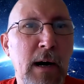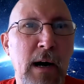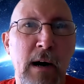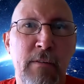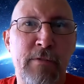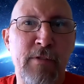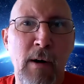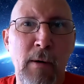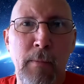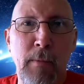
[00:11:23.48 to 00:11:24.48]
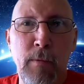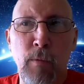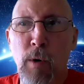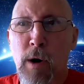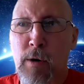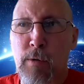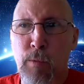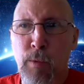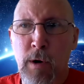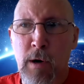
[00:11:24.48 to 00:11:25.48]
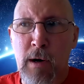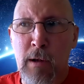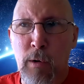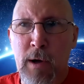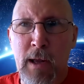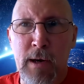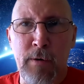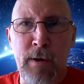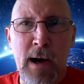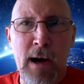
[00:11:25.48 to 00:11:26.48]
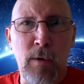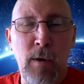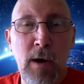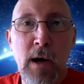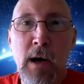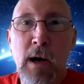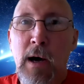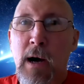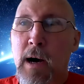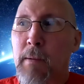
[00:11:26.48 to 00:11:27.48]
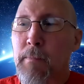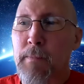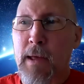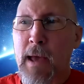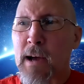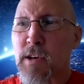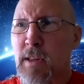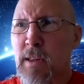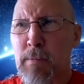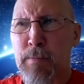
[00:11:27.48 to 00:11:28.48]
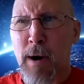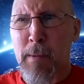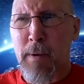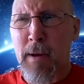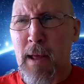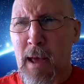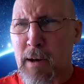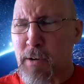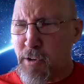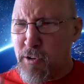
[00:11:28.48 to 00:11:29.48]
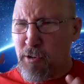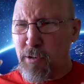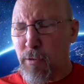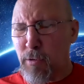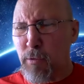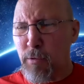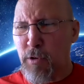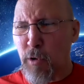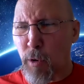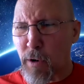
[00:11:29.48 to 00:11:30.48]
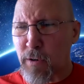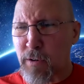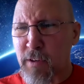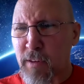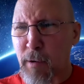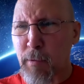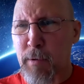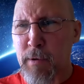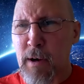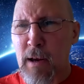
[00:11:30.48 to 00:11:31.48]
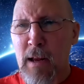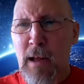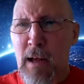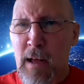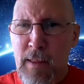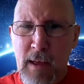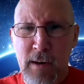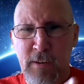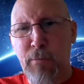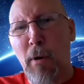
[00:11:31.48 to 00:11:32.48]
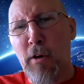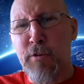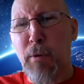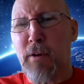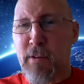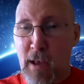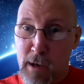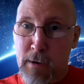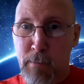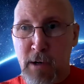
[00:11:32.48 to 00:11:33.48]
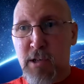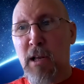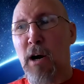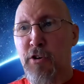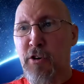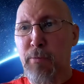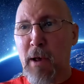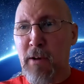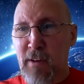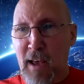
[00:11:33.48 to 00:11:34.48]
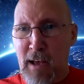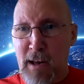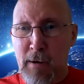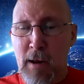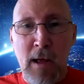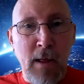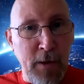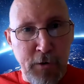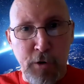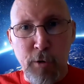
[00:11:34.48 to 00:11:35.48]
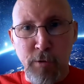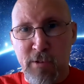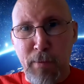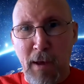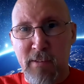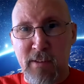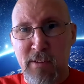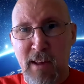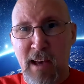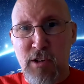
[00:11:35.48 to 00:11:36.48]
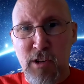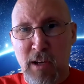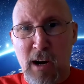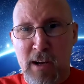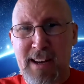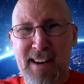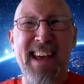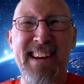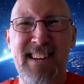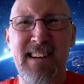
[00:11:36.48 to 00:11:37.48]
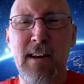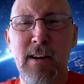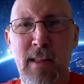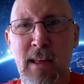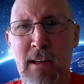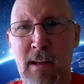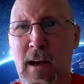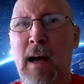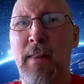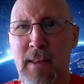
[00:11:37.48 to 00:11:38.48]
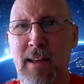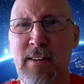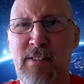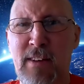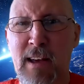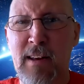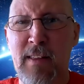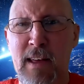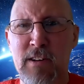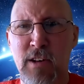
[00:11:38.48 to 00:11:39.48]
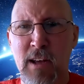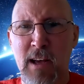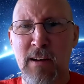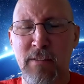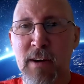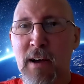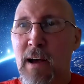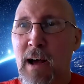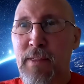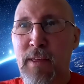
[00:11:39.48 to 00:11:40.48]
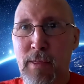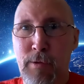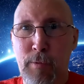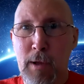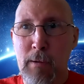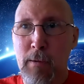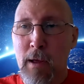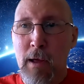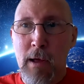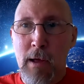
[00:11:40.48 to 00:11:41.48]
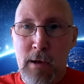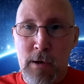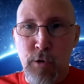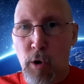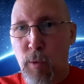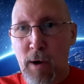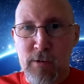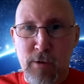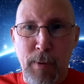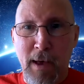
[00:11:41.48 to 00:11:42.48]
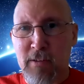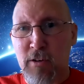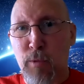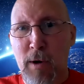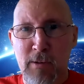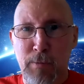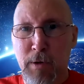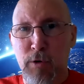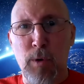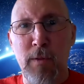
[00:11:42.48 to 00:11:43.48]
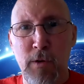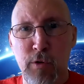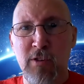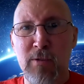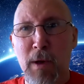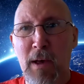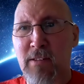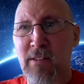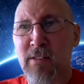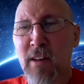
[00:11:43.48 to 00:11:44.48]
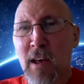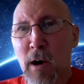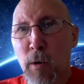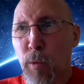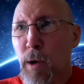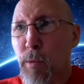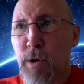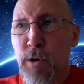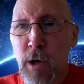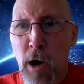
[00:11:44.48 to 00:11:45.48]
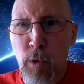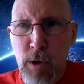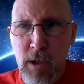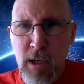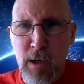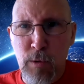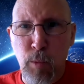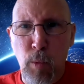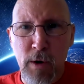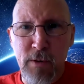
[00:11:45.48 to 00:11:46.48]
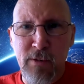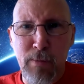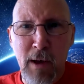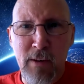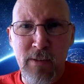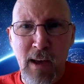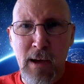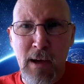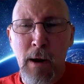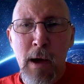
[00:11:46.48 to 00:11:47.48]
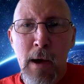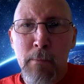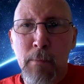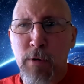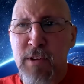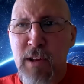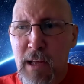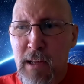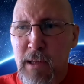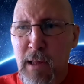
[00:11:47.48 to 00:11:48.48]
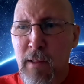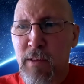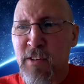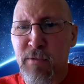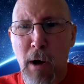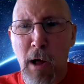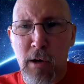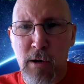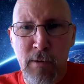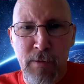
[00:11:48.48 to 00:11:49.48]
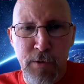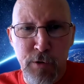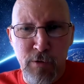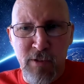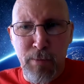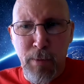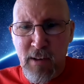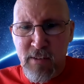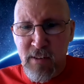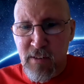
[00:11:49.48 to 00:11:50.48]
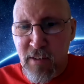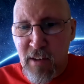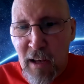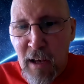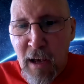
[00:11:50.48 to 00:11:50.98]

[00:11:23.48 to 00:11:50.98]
uh, from where we're located now. Um, actually, the property had two doors. They would they had a smaller space and a much larger space, and the two spaces actually are connected. They uh, on the inside they actually have I think three doorways or passageways between the two spaces we would only need one space and most likely the smaller of the two spaces